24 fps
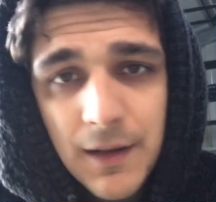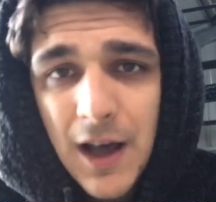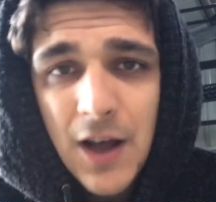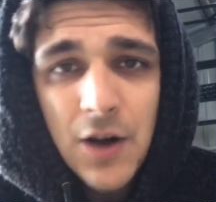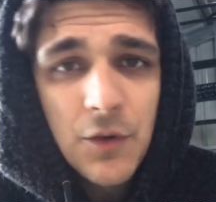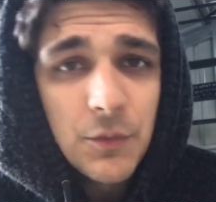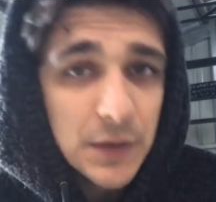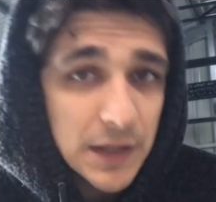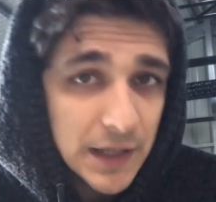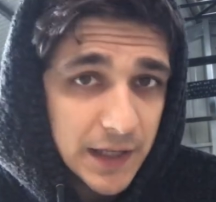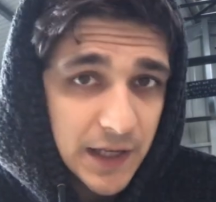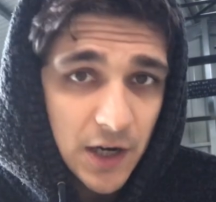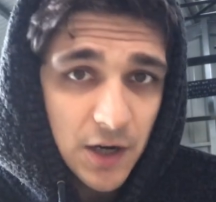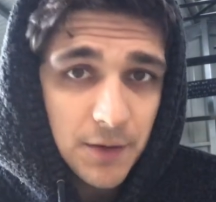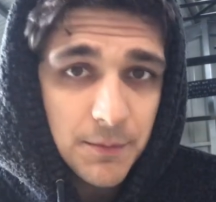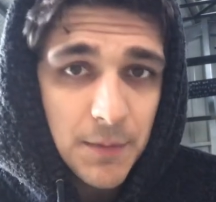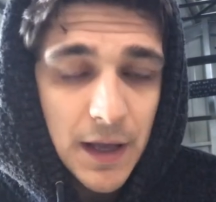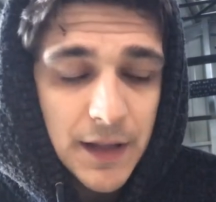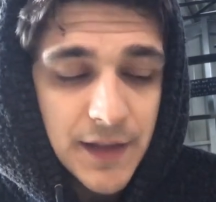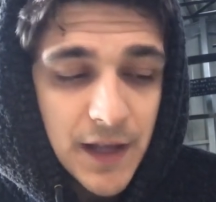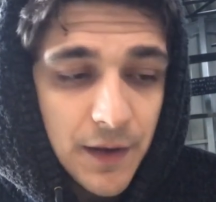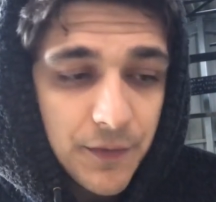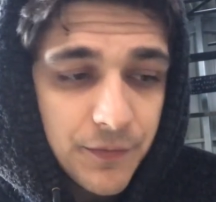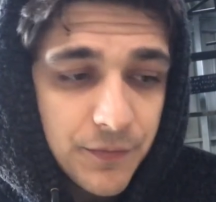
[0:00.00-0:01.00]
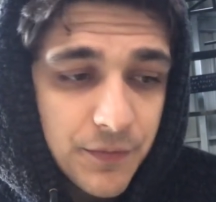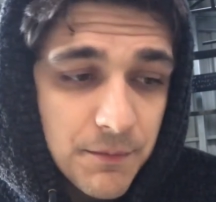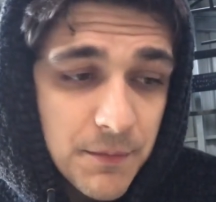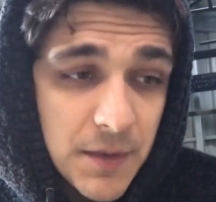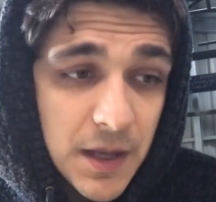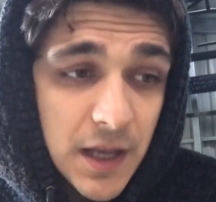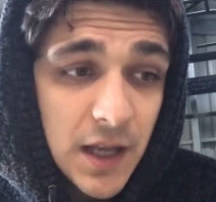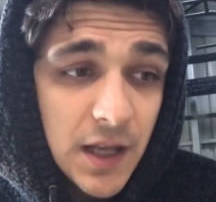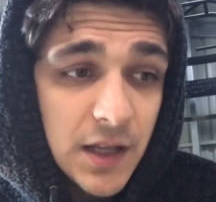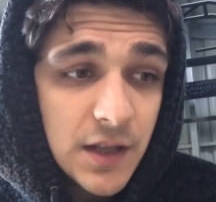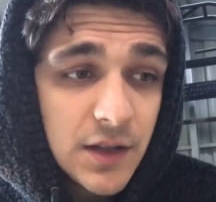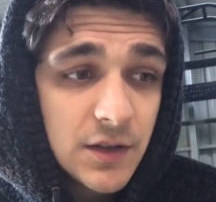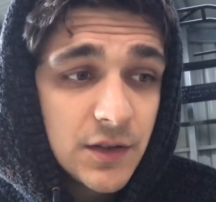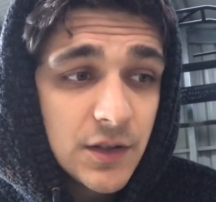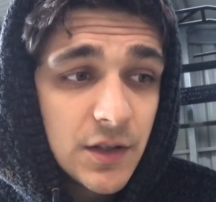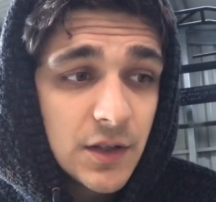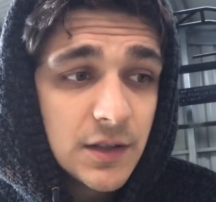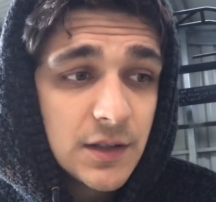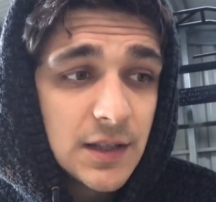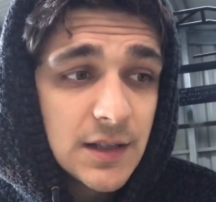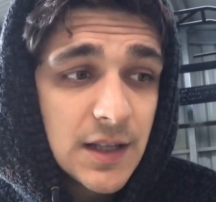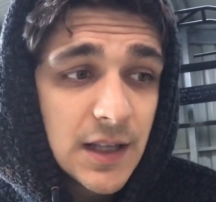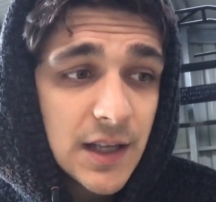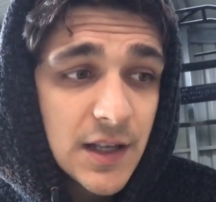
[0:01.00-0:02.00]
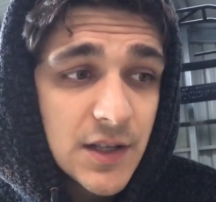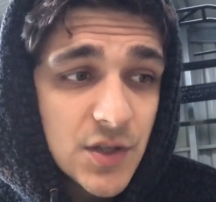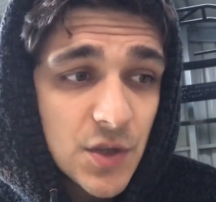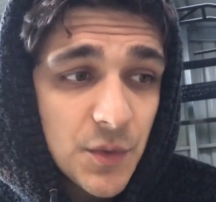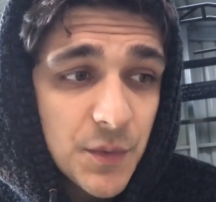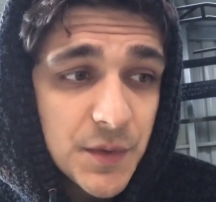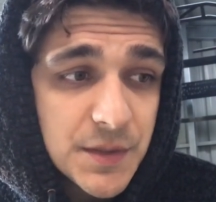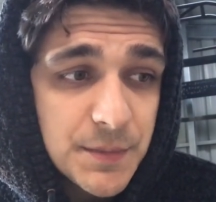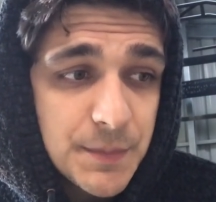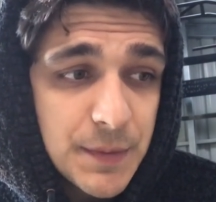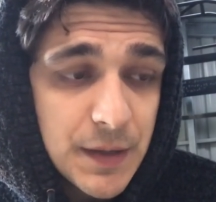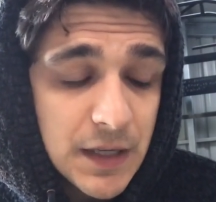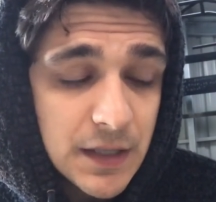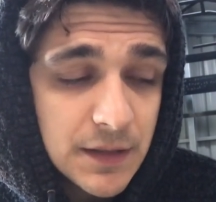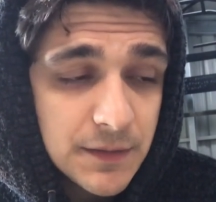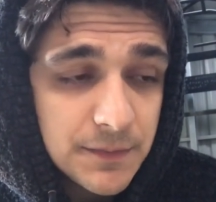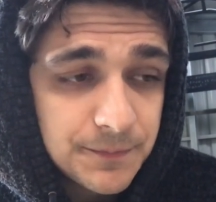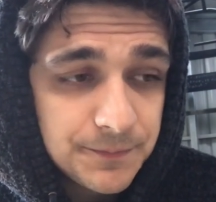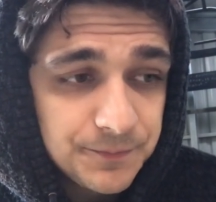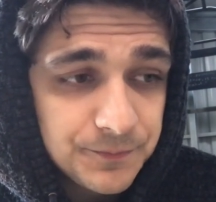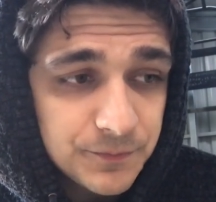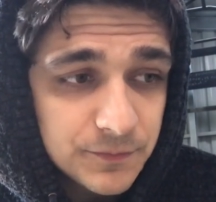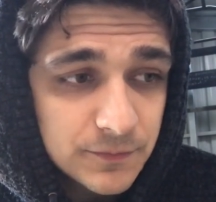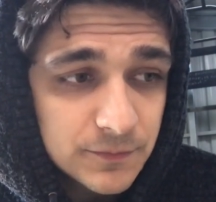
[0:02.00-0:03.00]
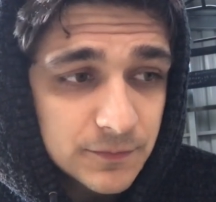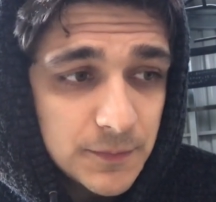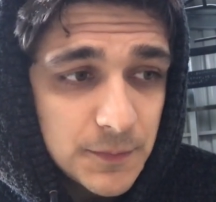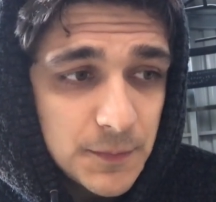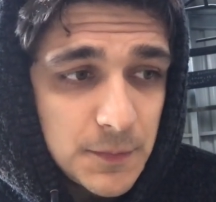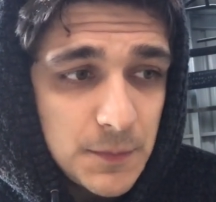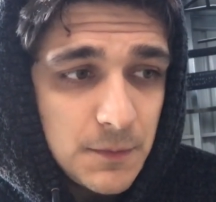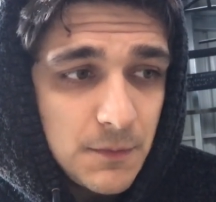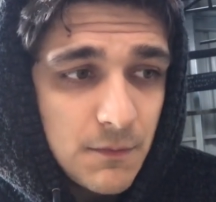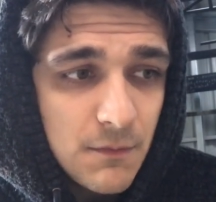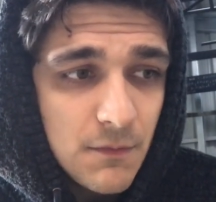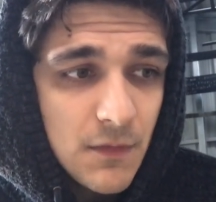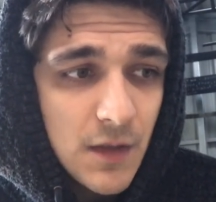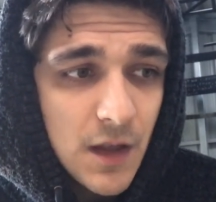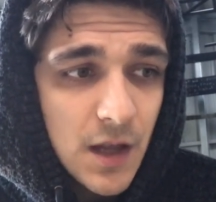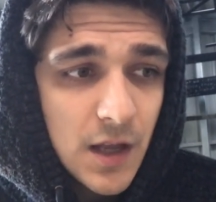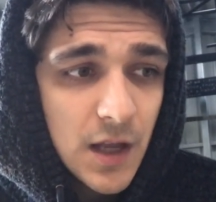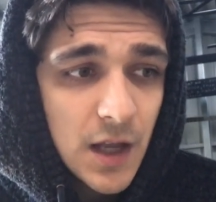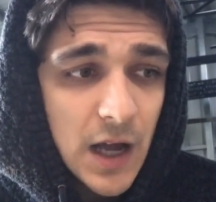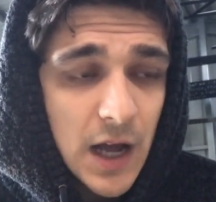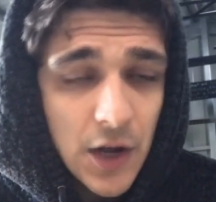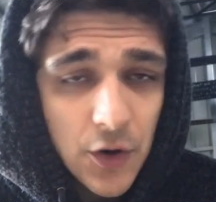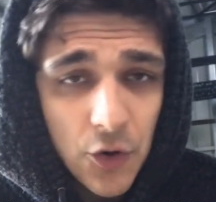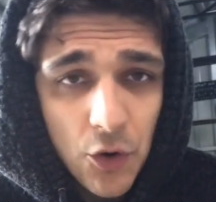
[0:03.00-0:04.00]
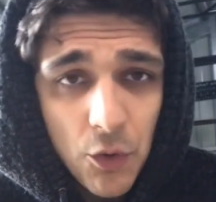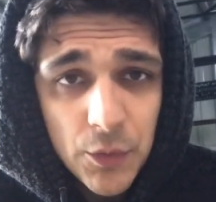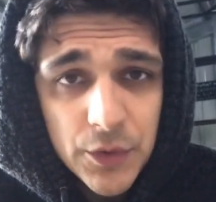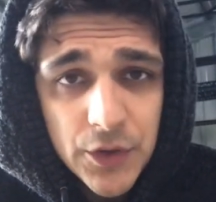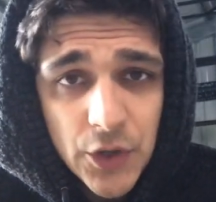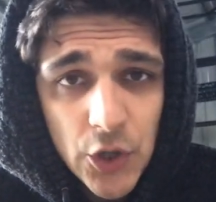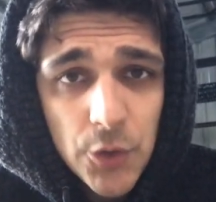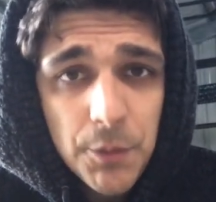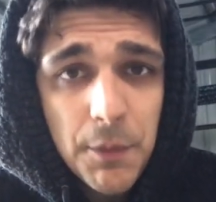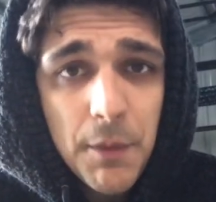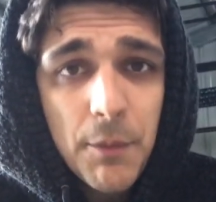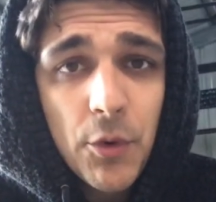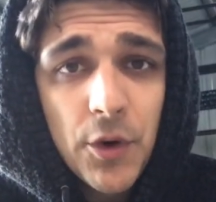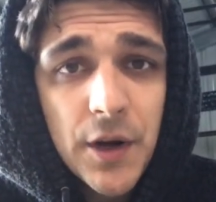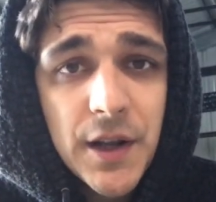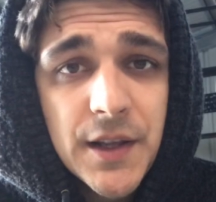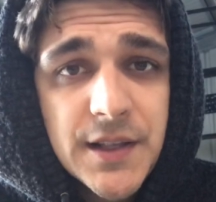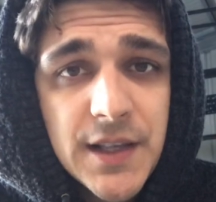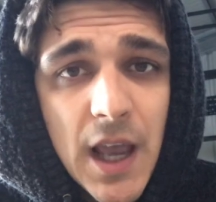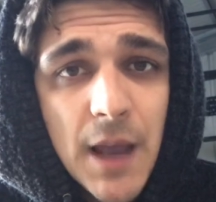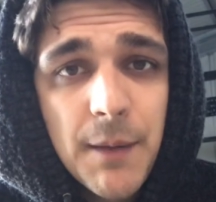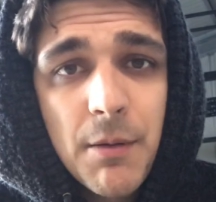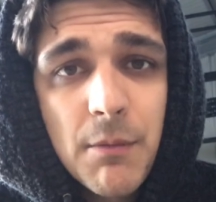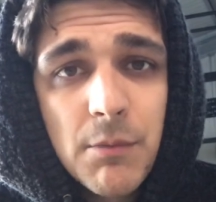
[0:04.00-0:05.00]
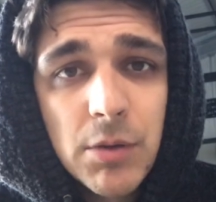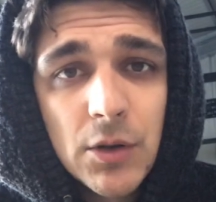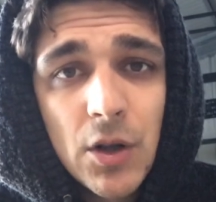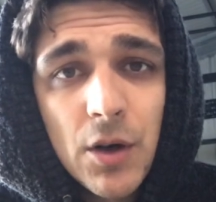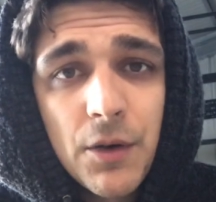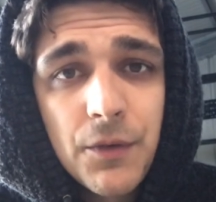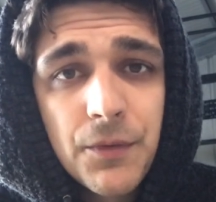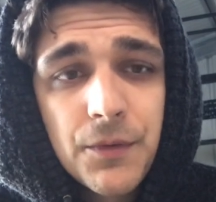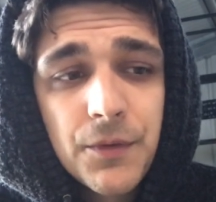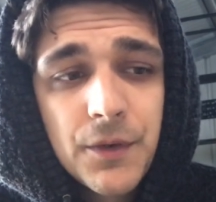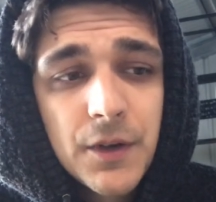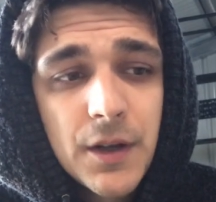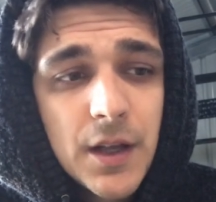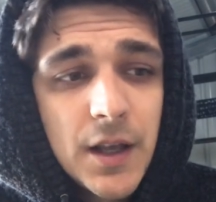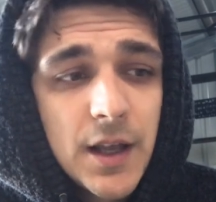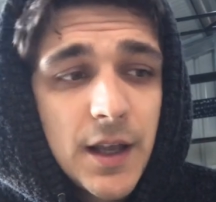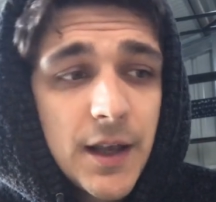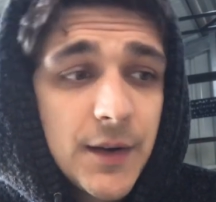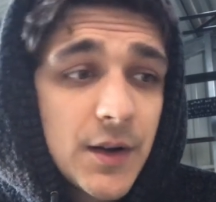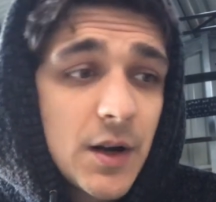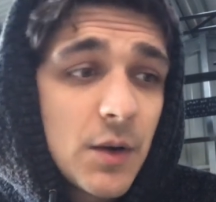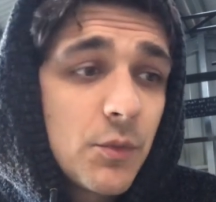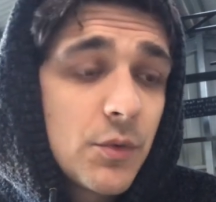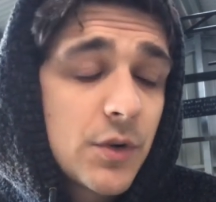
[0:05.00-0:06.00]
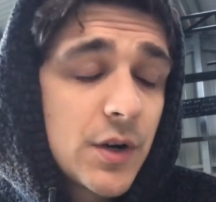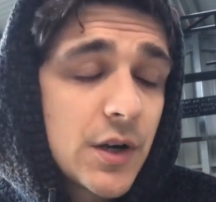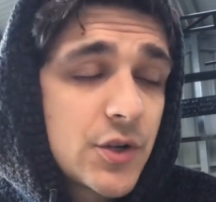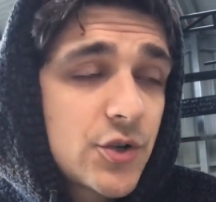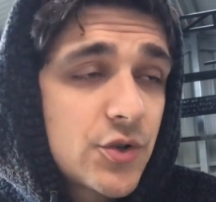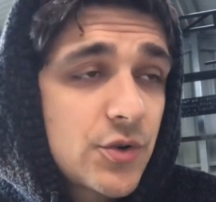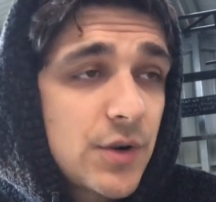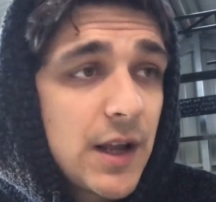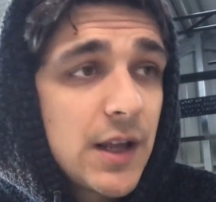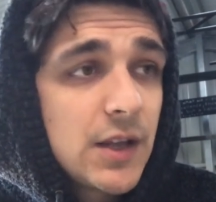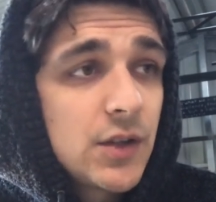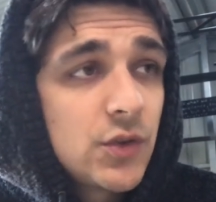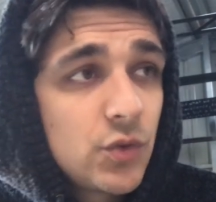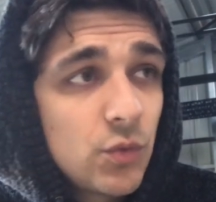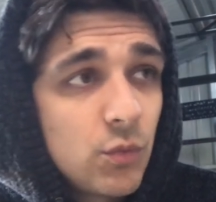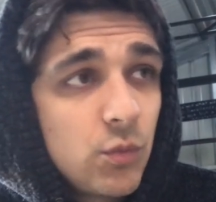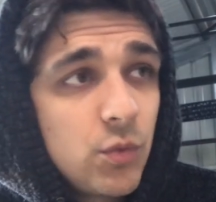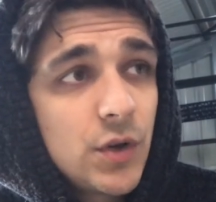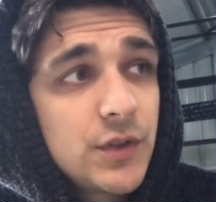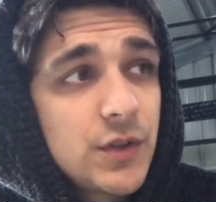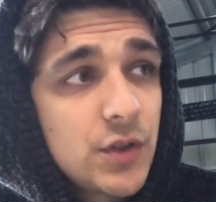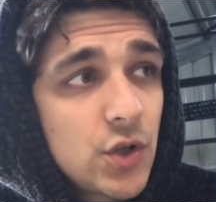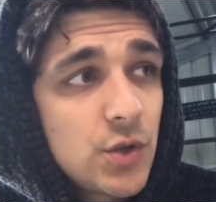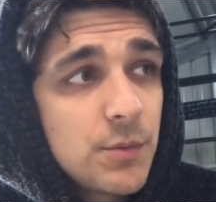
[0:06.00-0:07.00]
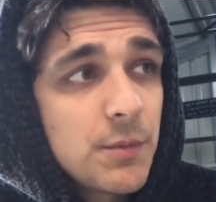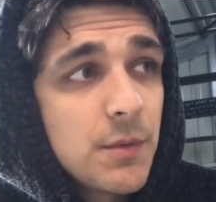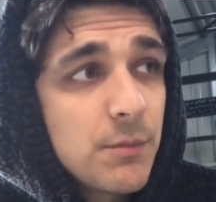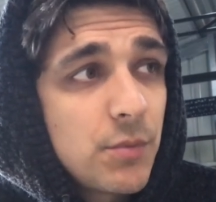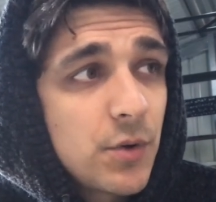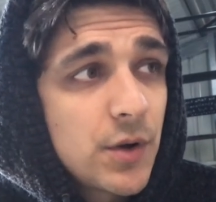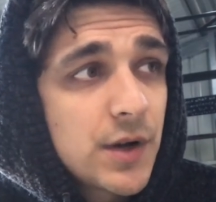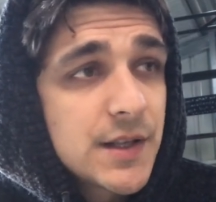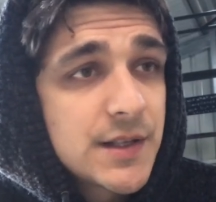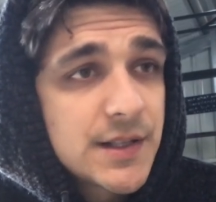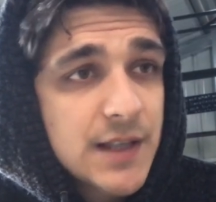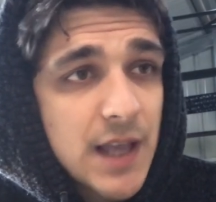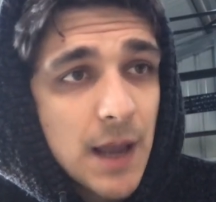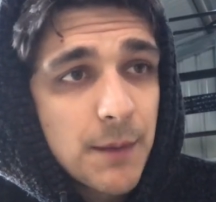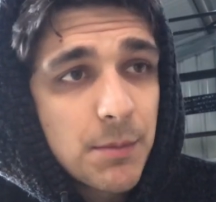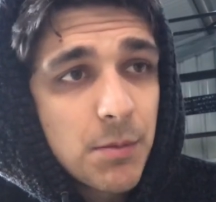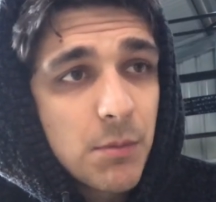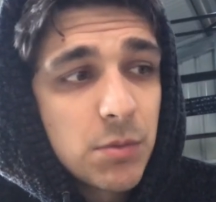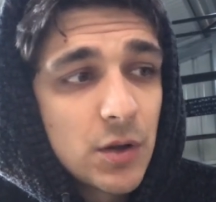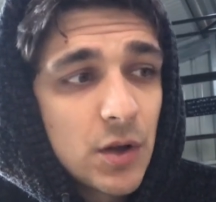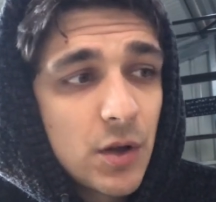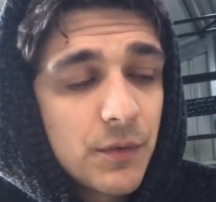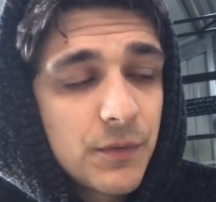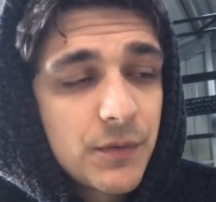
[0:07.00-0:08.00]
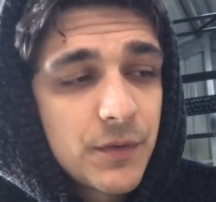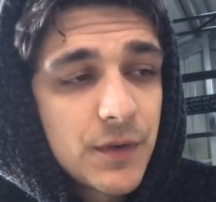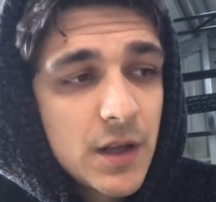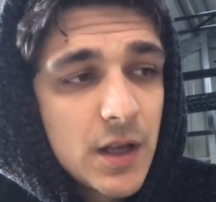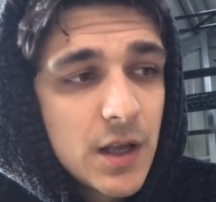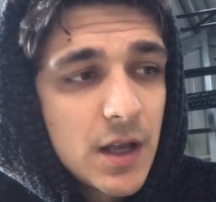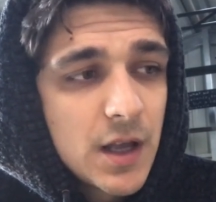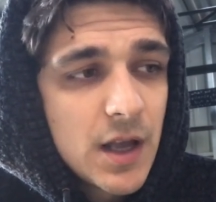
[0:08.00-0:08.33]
I don't really care about that. For me, the, the thing has always been, I know what the human body is capable of and I want to train to what the human body is capable of.